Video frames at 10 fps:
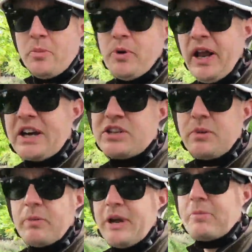But actually,
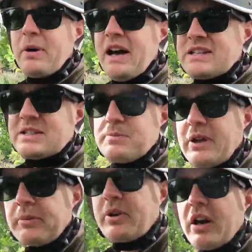when we get past this
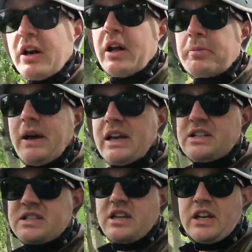bit, I'm kind of like back
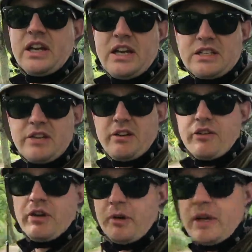into cycle lanes that are on
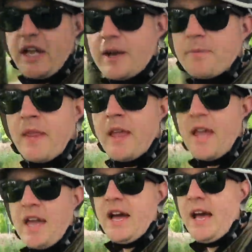the road again,
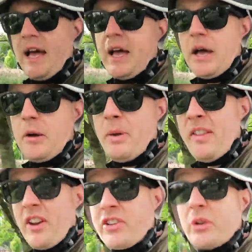
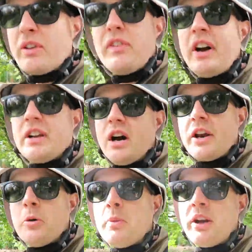and they're totally fine. I
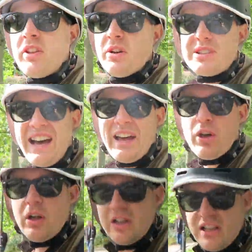don't mind those at
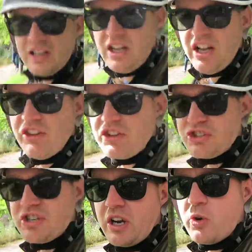all. They're
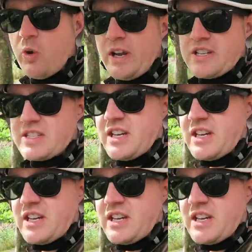just not quite as